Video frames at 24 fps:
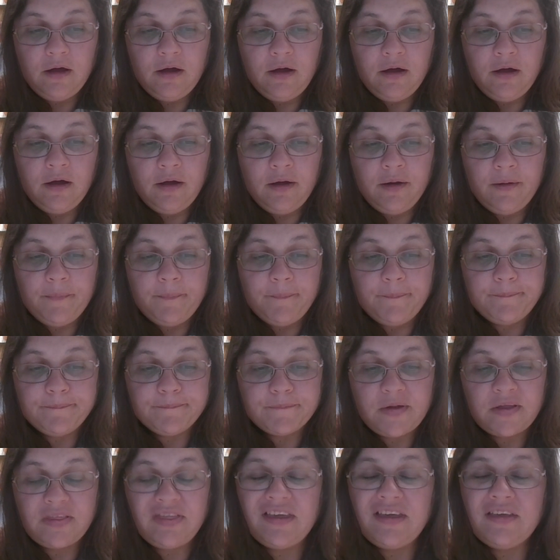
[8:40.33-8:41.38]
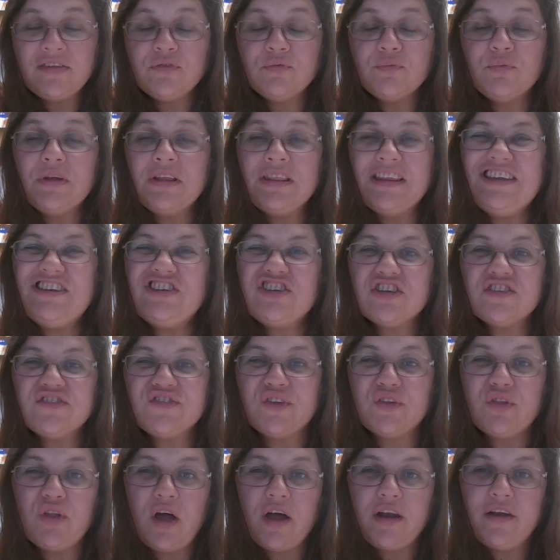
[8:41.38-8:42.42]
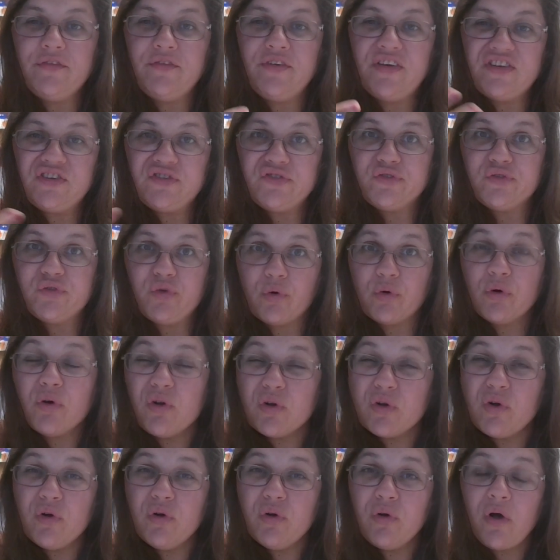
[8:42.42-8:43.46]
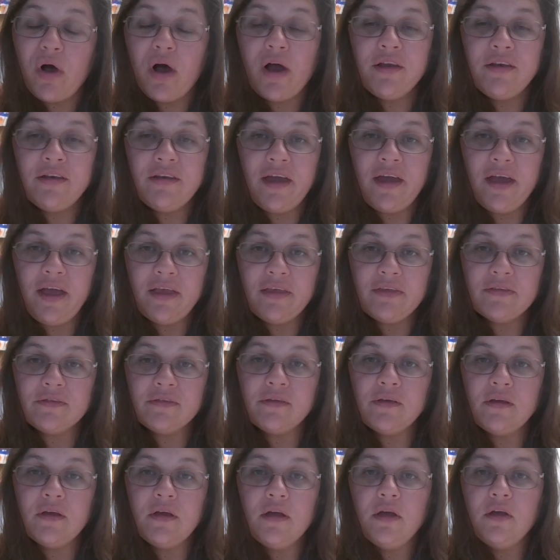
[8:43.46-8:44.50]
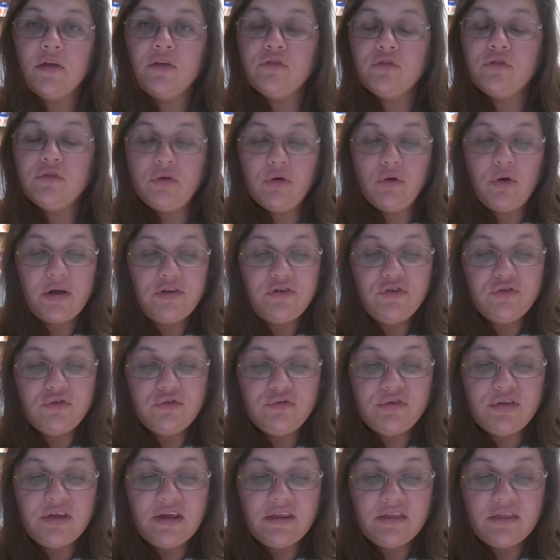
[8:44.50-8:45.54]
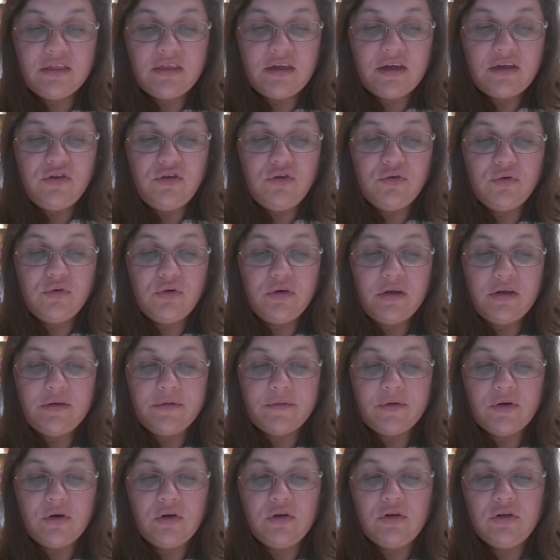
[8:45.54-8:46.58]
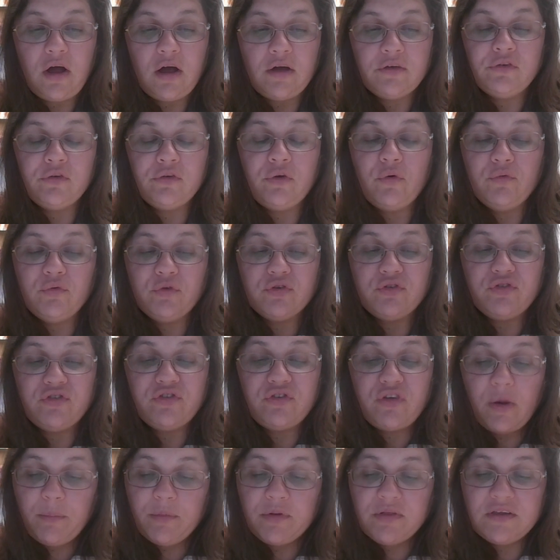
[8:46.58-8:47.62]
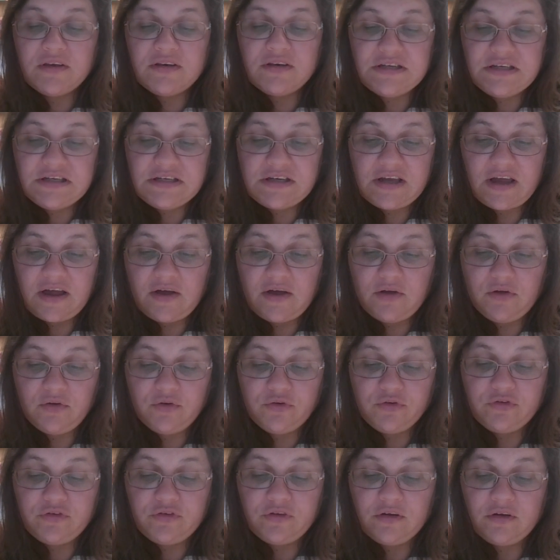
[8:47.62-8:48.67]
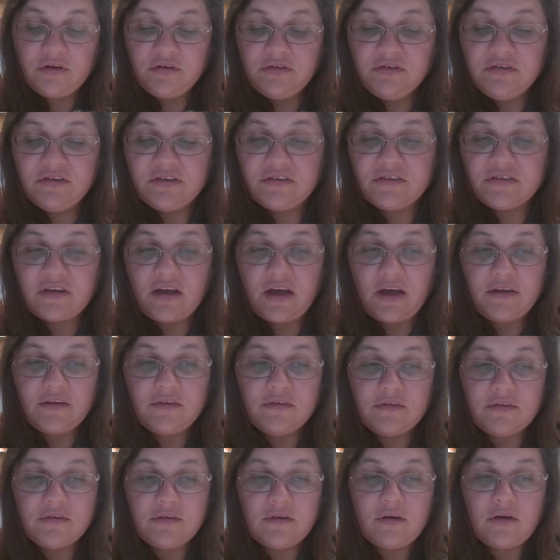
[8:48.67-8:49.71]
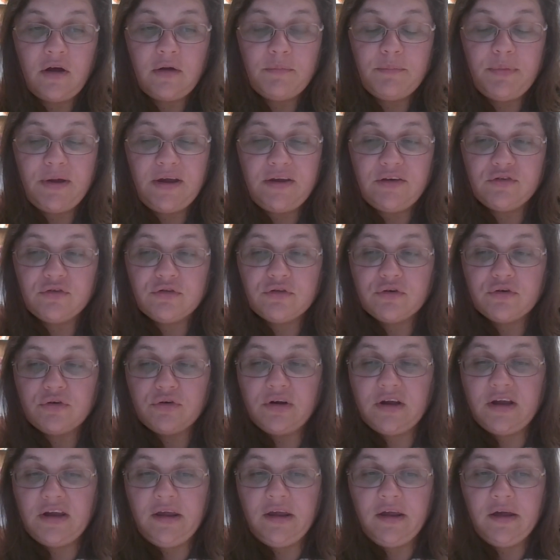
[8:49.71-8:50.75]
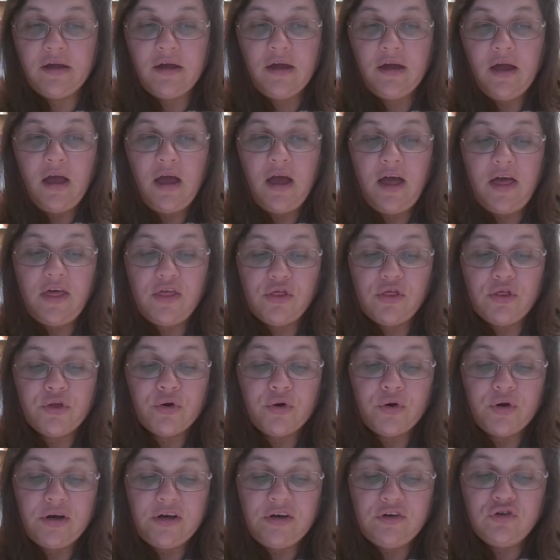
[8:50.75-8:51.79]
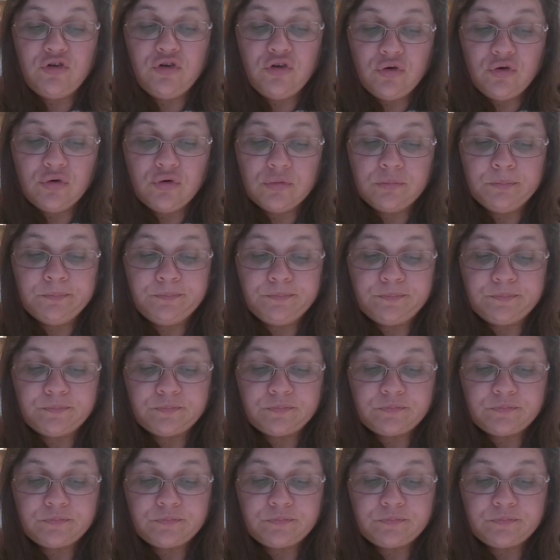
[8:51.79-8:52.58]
I think it's really just a lot of historical context. So I do think that you can gloss over some of the details discussed on page 30 and 32.